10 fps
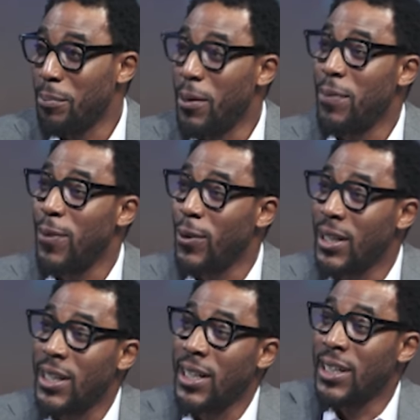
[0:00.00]
mm-hmm. before they
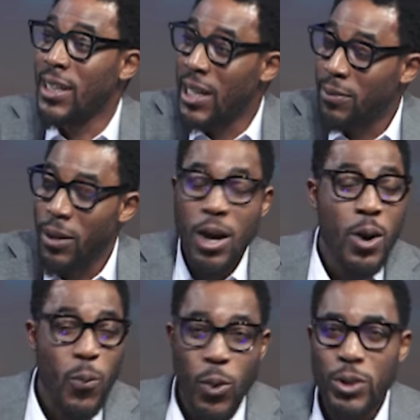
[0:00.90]
can give.
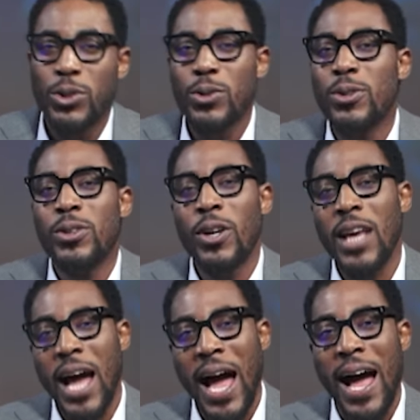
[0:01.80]
What you do not
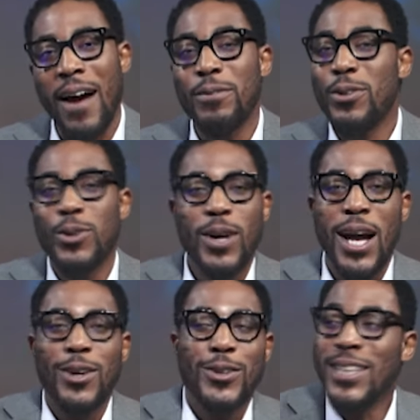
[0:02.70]
have, you
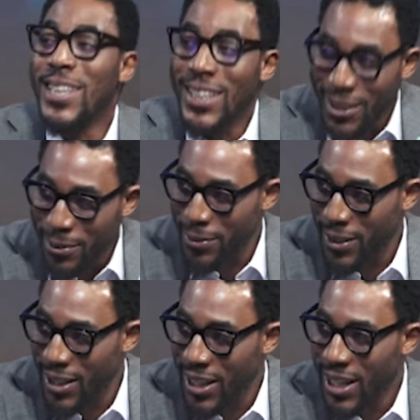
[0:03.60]
cannot give.
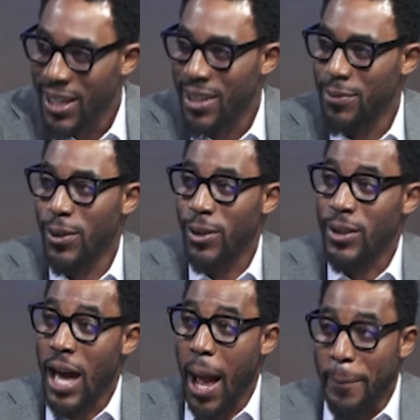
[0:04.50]
Mm-hmm. If you're not
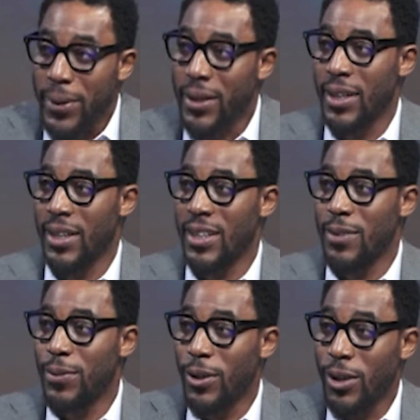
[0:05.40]
happy,
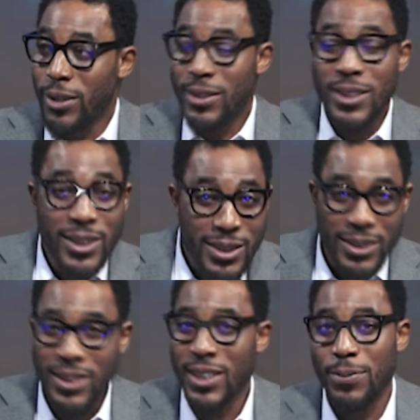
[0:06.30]
if you're not
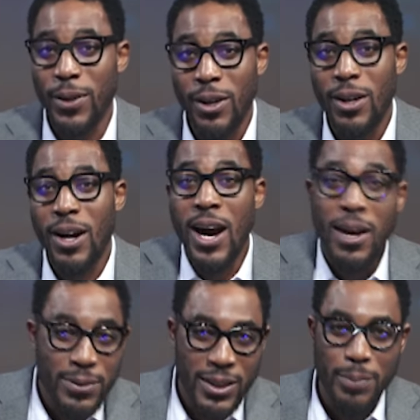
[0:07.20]
good, if you're not
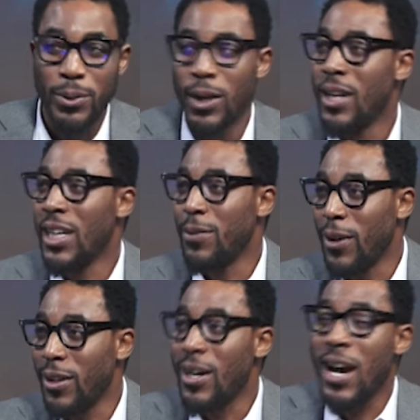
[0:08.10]
comfortable, if you're
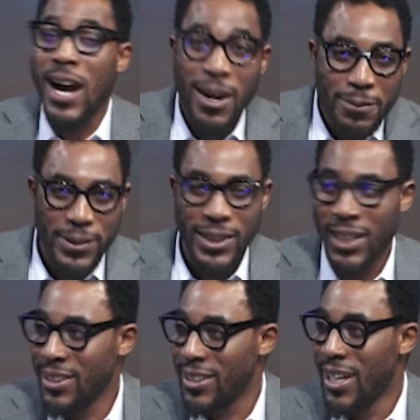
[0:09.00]
not
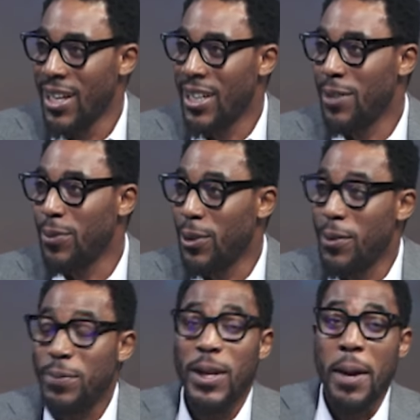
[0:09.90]
confident, if you
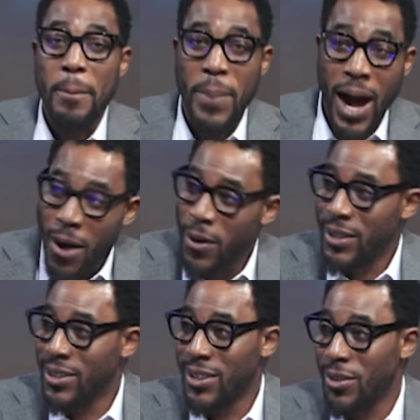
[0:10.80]
don't feel empowered
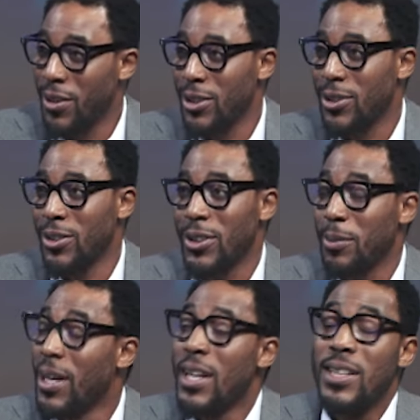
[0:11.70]
in the relationship,
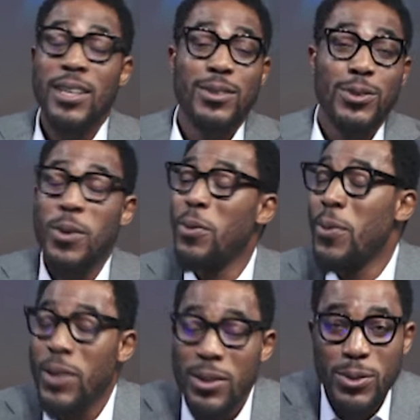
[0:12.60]
there's
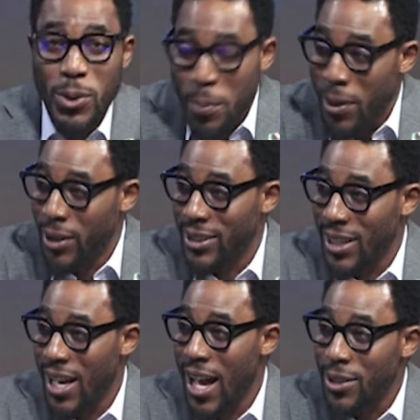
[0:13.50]
only so much
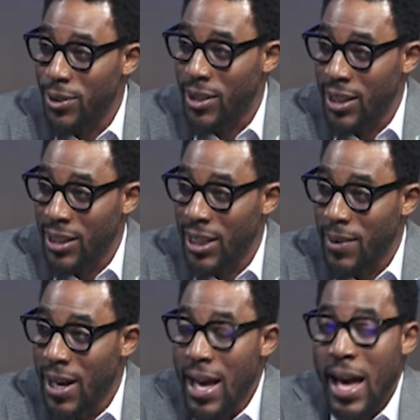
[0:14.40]
as you can give.
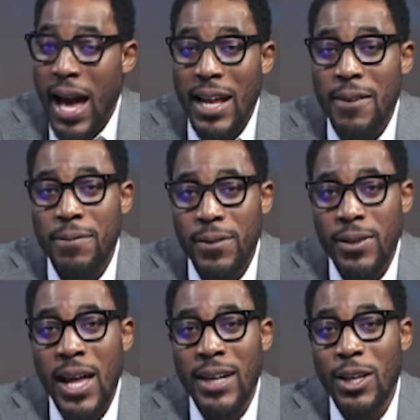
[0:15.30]
And I feel
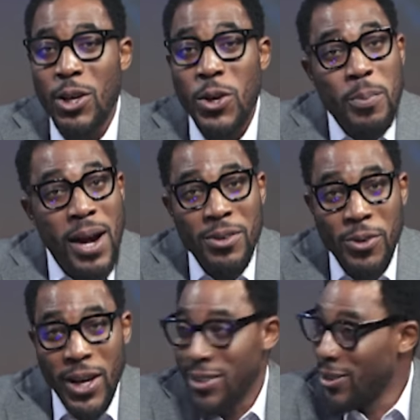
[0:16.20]
like the human
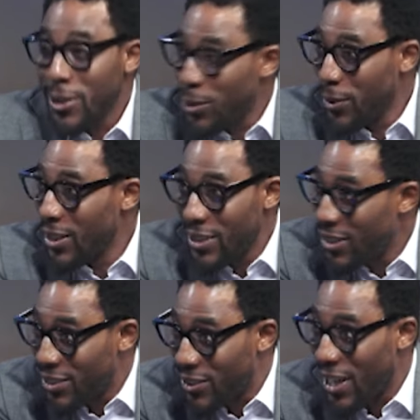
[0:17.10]
race, not only
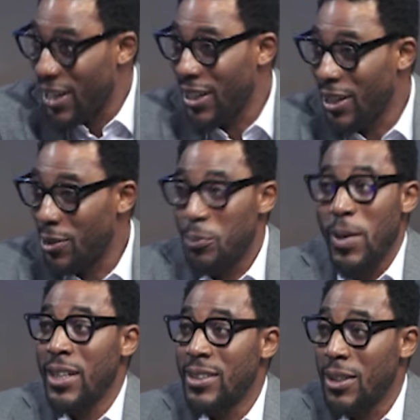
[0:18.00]
in Sri Lanka,
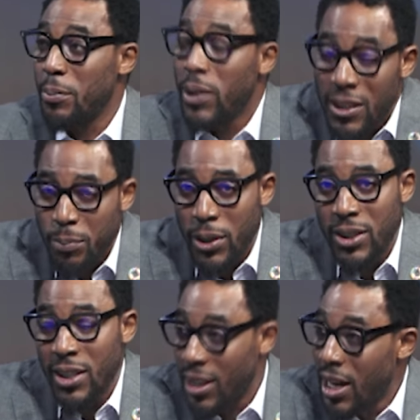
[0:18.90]
humanity, but
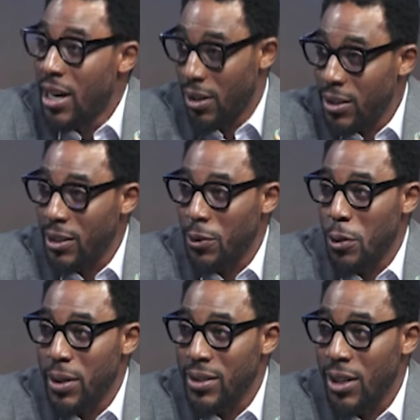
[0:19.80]
especially us in
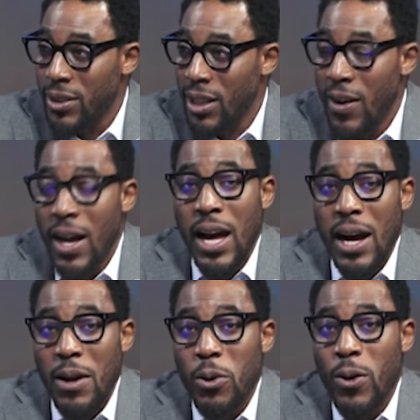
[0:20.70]
Global South now,
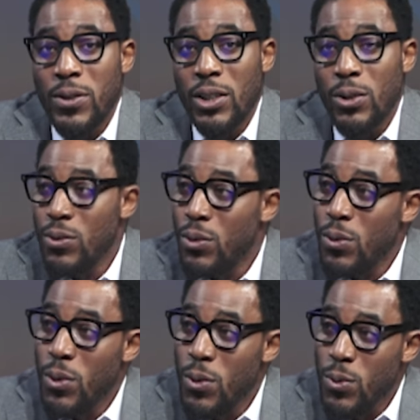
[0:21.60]
continue to
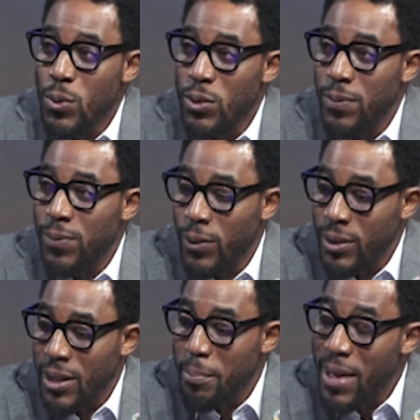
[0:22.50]
lose
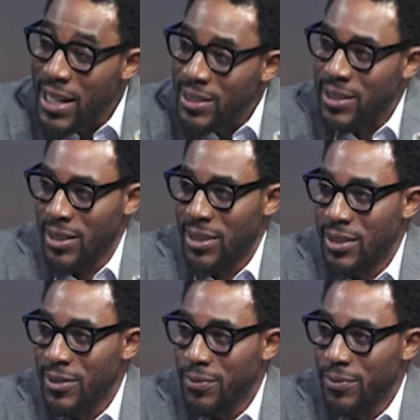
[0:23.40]
fundamental,